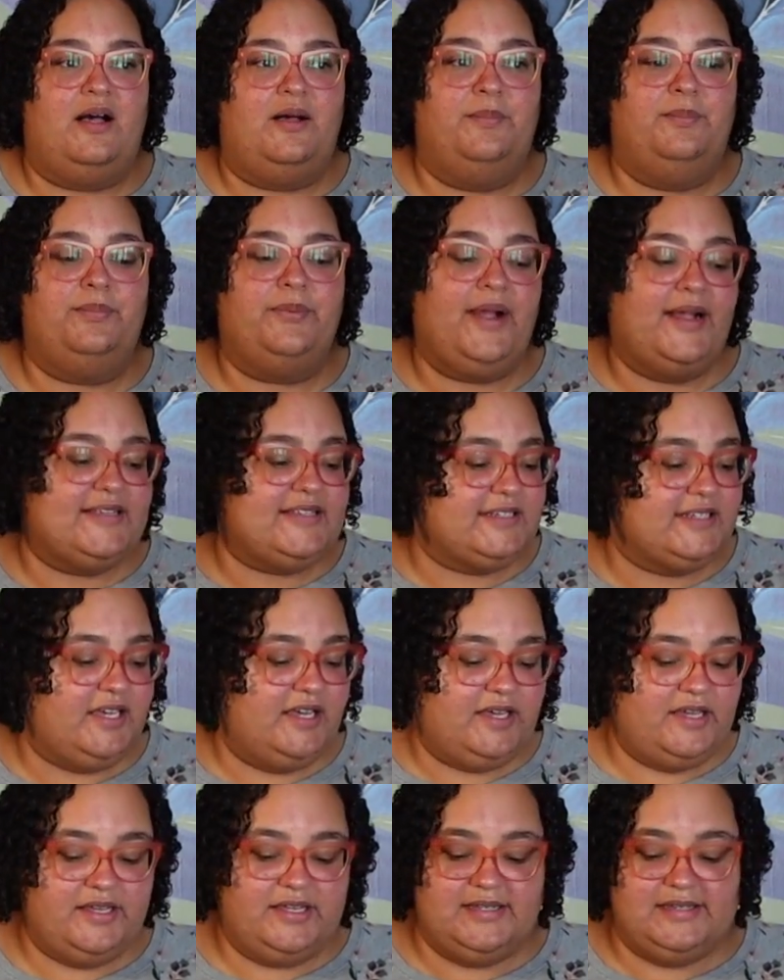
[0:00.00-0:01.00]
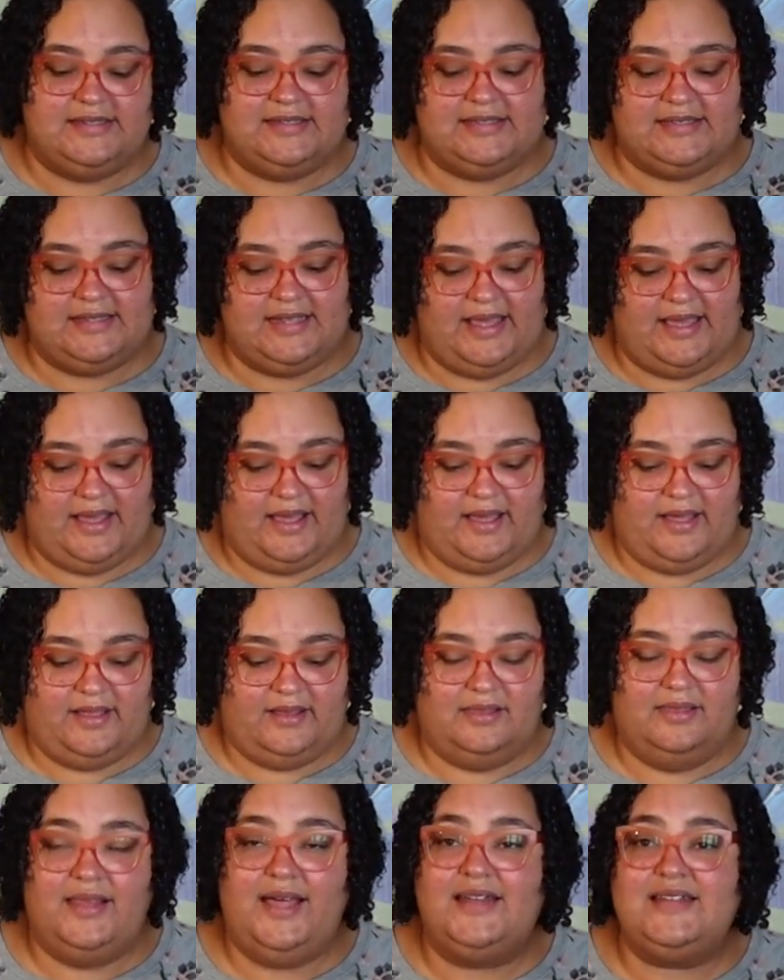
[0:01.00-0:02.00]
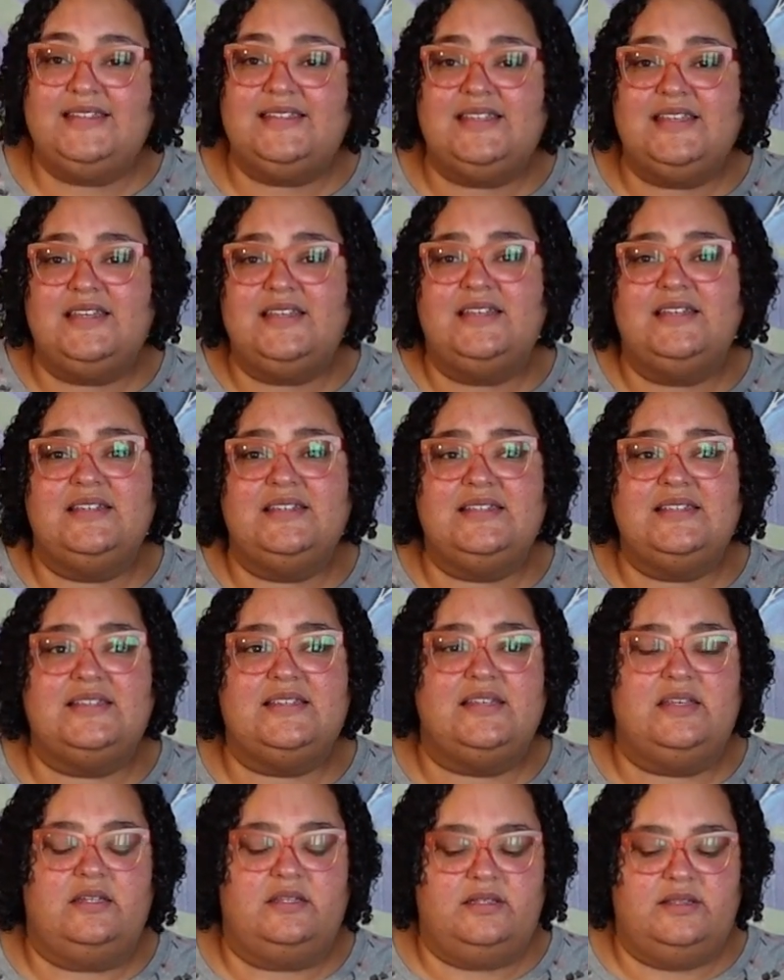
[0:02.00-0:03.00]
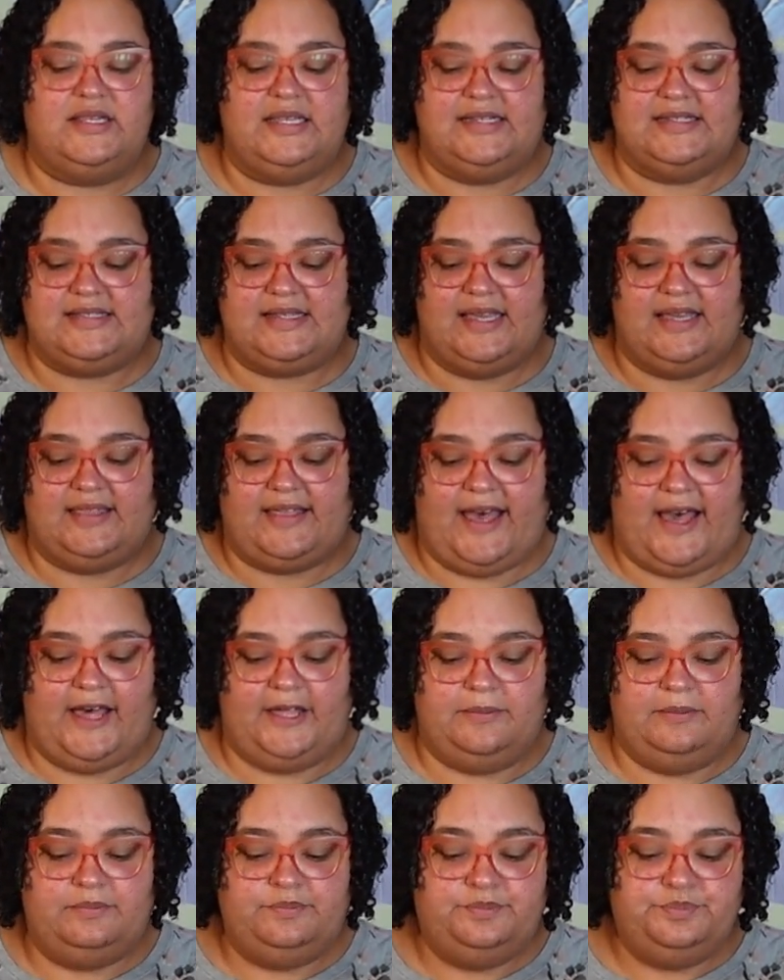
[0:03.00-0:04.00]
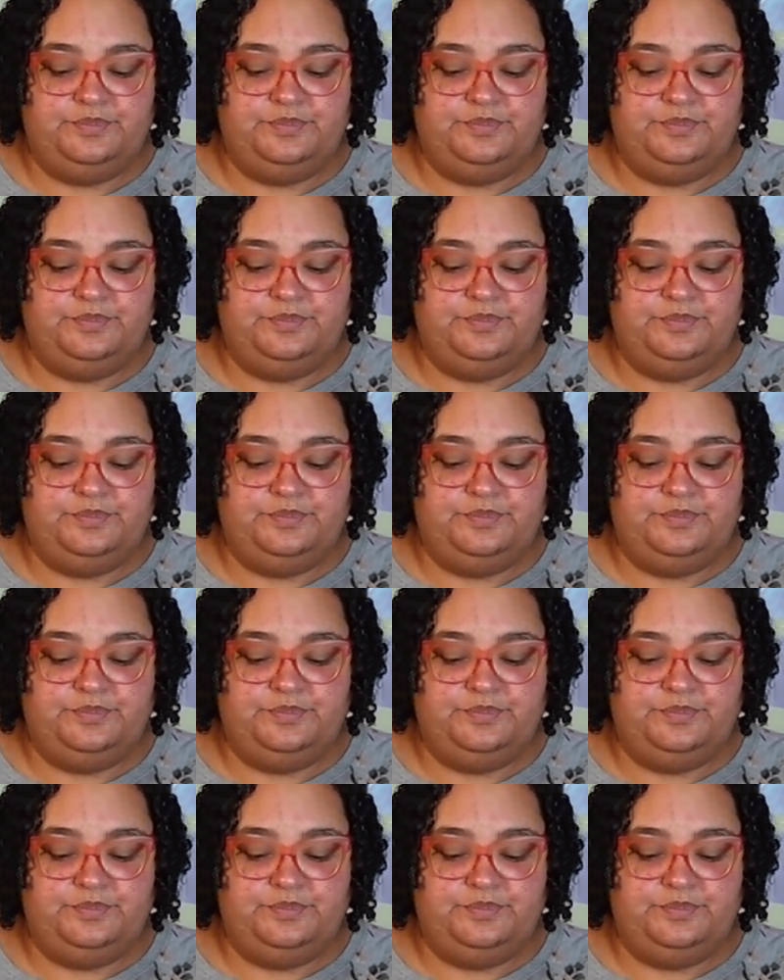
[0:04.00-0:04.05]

brassicas and lettuces and things like that